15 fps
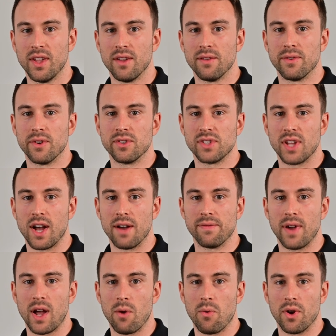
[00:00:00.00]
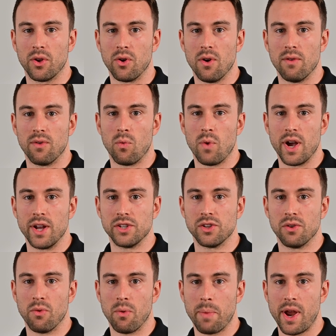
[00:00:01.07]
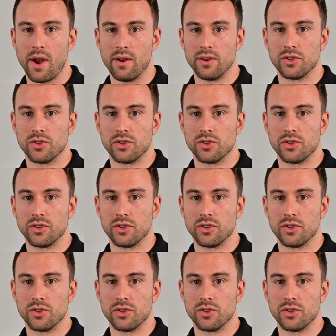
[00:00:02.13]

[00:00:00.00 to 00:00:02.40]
First off, I want to go over why you should repair